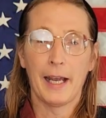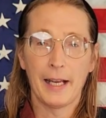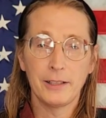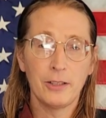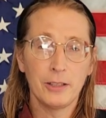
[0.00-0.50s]

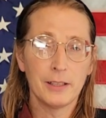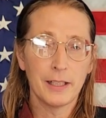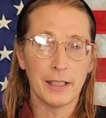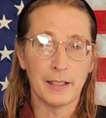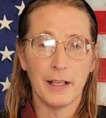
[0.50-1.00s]
As you can
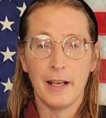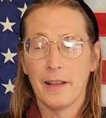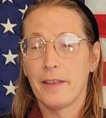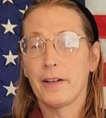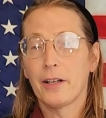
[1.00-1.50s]
see,
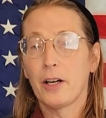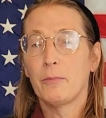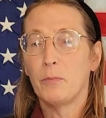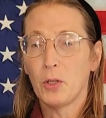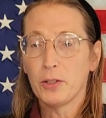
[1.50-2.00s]
there are
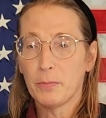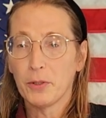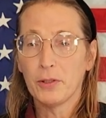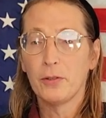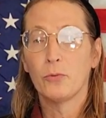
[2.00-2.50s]
multiple